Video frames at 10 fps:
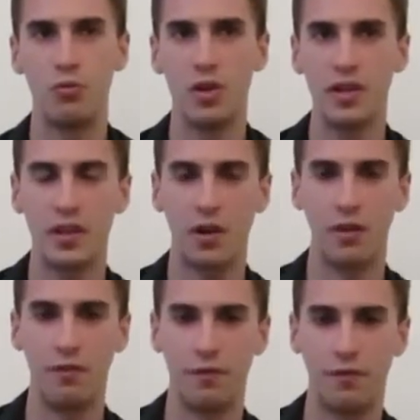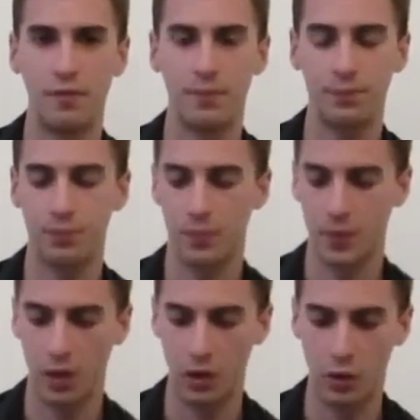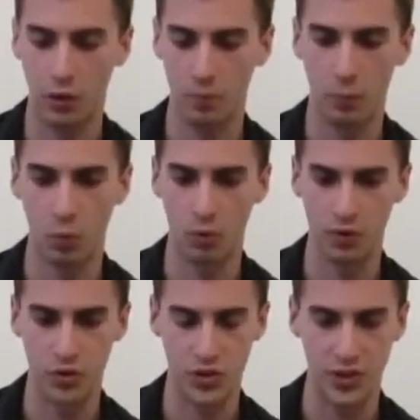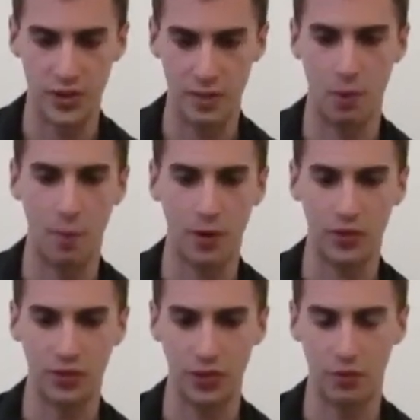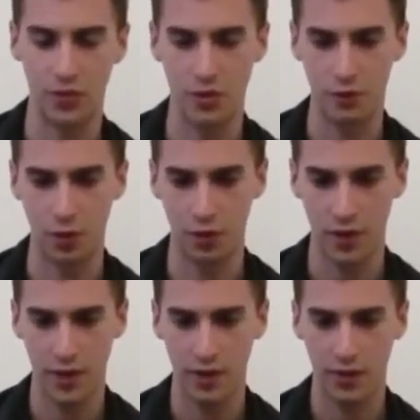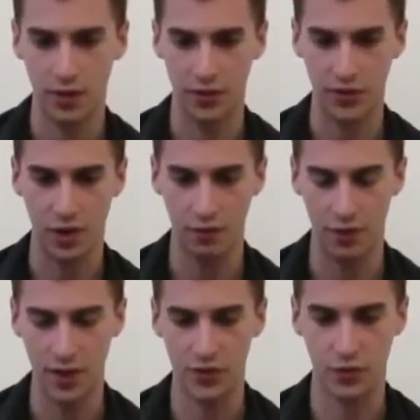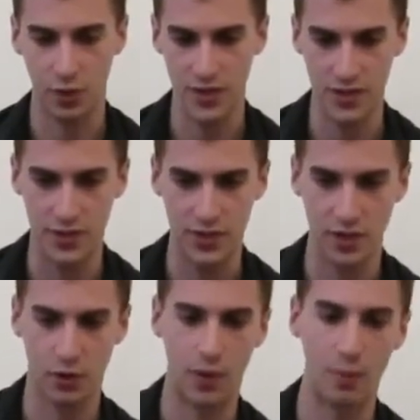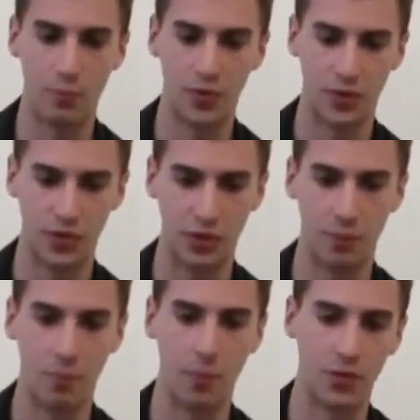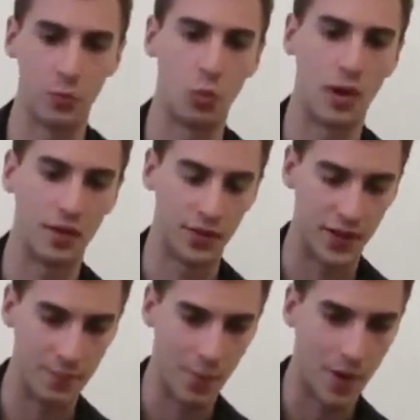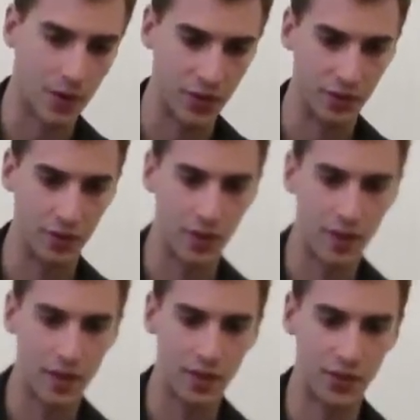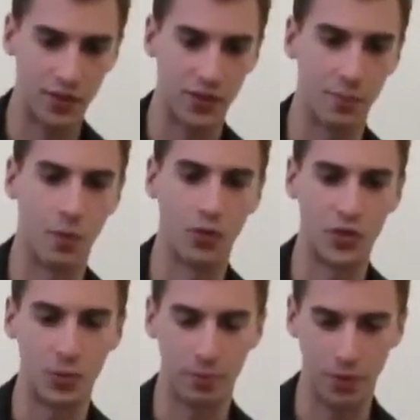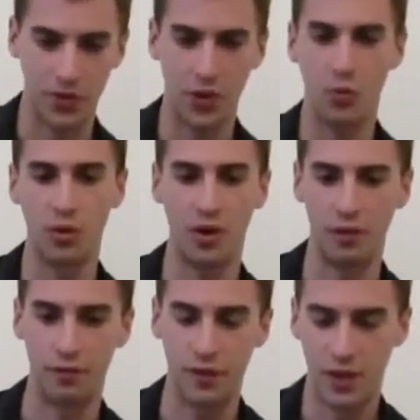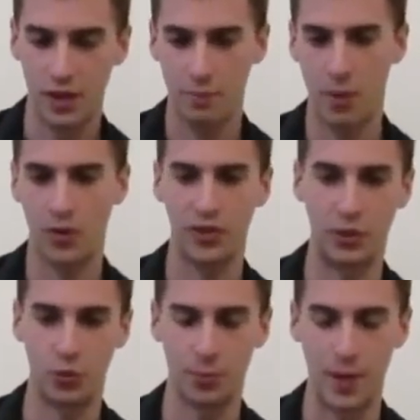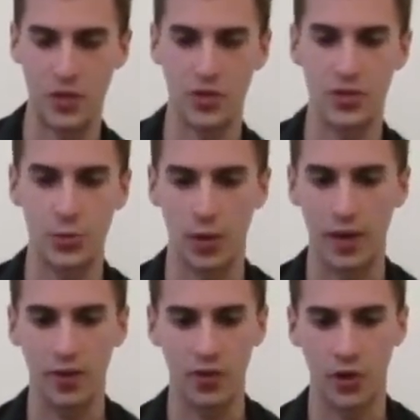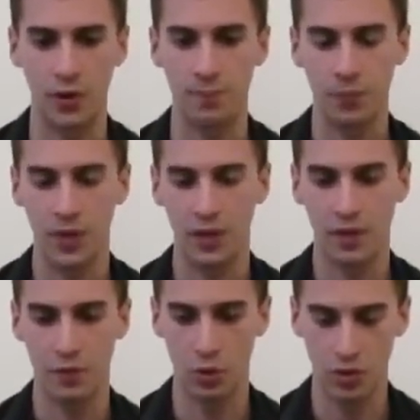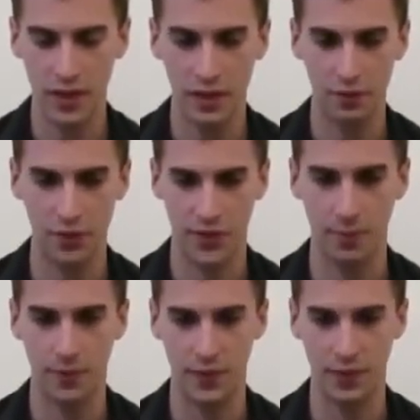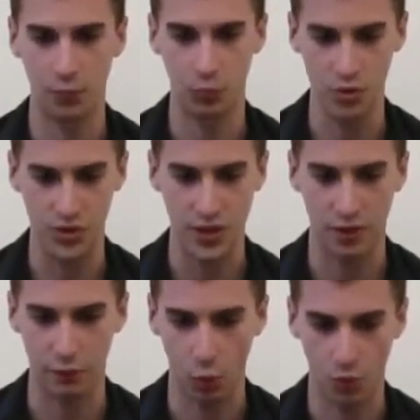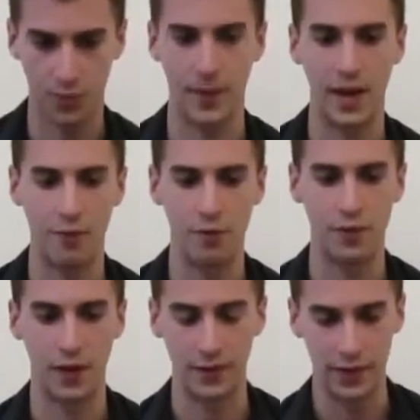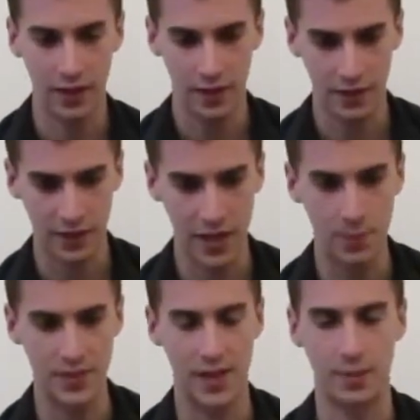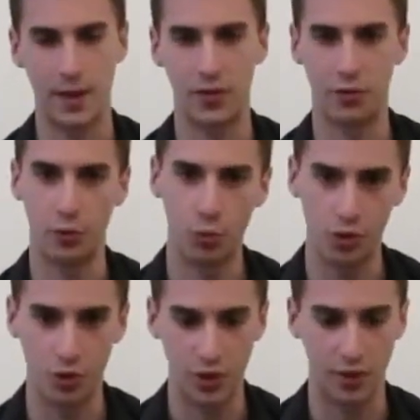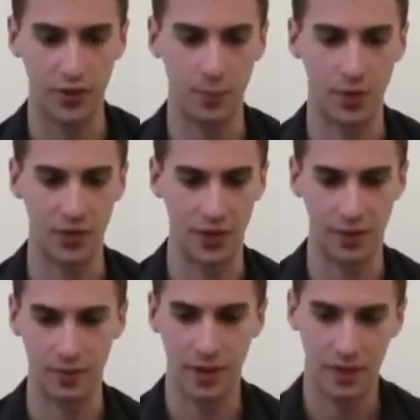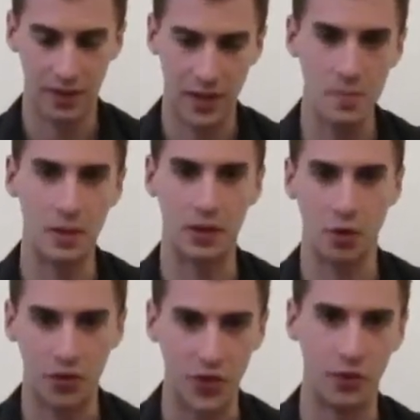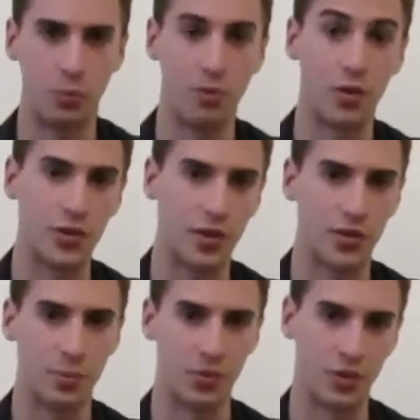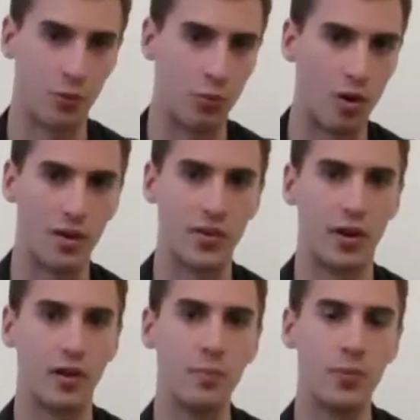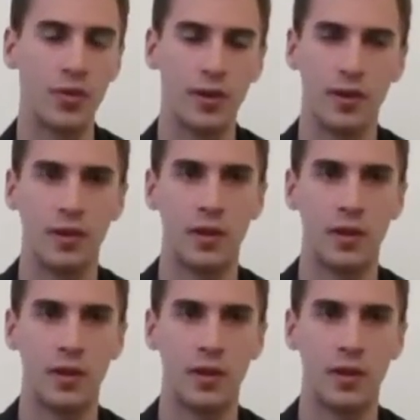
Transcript: really kind of a lot more than just an email marketing service. It's kind of an integrated CRM system as well as an email marketing system on top of this whole kind of marketing automation suite. So if you're looking for something that will just kind of automate everything, keep a database of all of your customers and keep in contact with those customers at the right times,